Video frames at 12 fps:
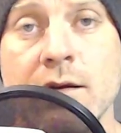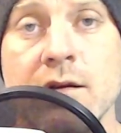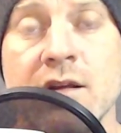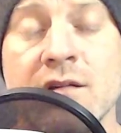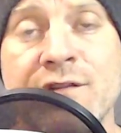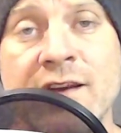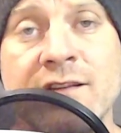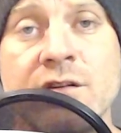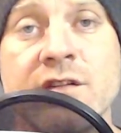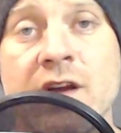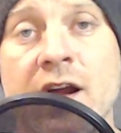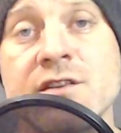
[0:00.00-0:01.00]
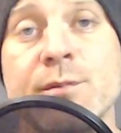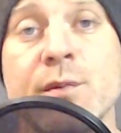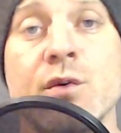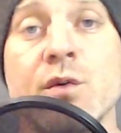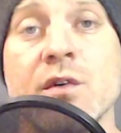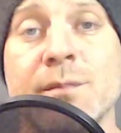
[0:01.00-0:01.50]
investors and
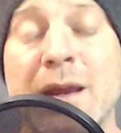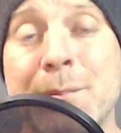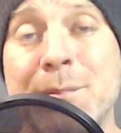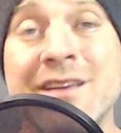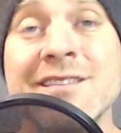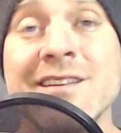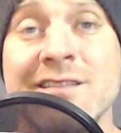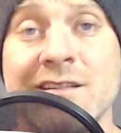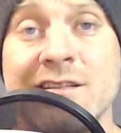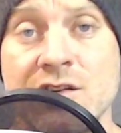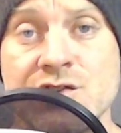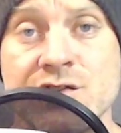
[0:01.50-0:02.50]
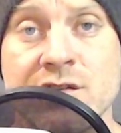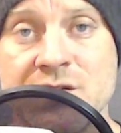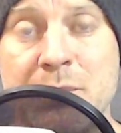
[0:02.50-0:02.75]
entrepreneurs make business decisions